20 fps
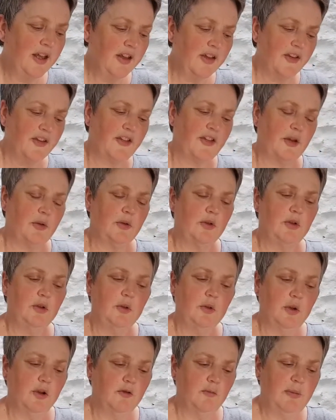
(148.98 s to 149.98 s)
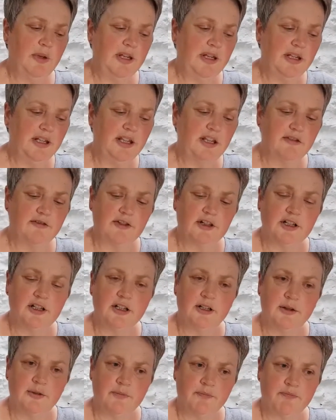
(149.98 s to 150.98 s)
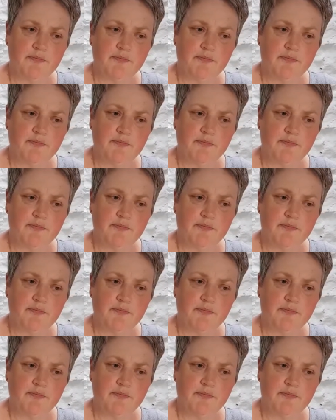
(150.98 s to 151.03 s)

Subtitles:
So you have been given